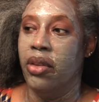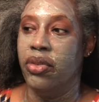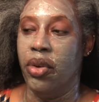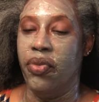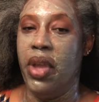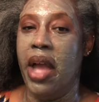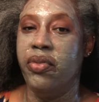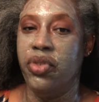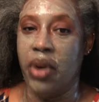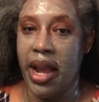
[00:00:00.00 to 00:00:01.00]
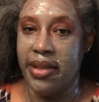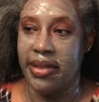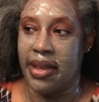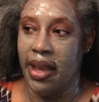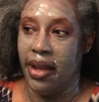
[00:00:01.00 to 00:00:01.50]
So if you have dry
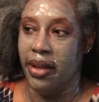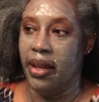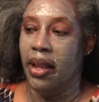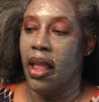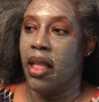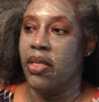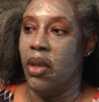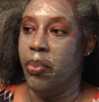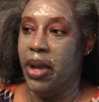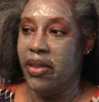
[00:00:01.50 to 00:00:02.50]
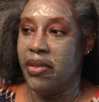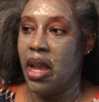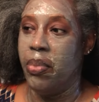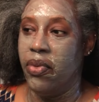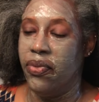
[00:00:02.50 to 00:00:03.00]
skin, the best
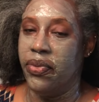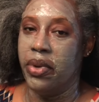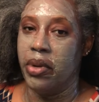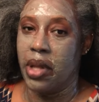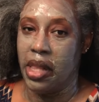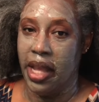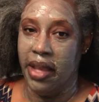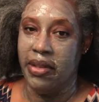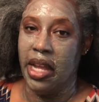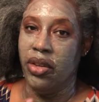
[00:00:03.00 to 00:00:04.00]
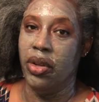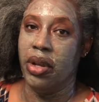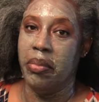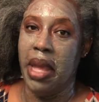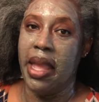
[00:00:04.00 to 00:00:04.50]
type of clays that you
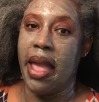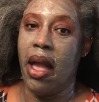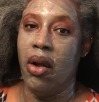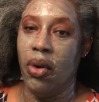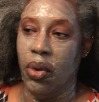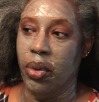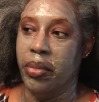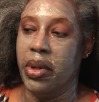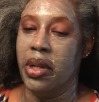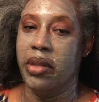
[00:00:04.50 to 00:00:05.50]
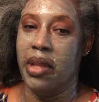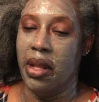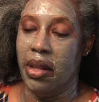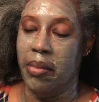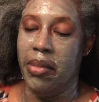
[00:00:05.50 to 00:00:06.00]
can make at home
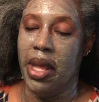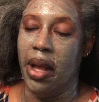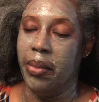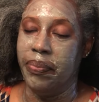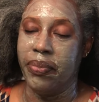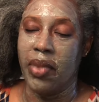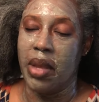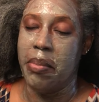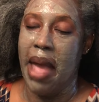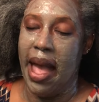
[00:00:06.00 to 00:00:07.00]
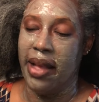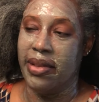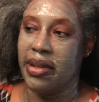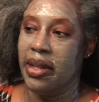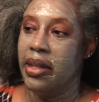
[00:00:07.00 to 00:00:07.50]
to
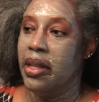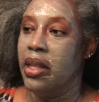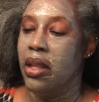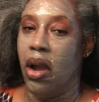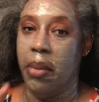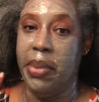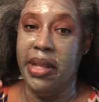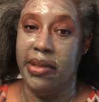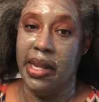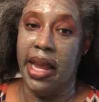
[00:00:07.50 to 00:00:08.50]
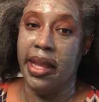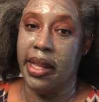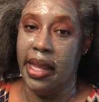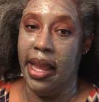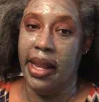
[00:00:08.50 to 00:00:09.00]
mask are bentonite
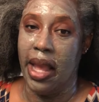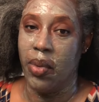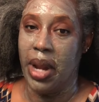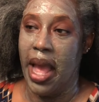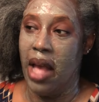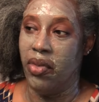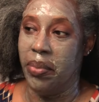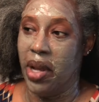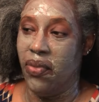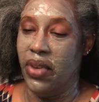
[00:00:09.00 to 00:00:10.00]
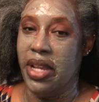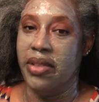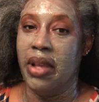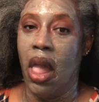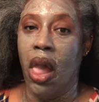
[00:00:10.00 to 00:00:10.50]
clay, like what I have on my face,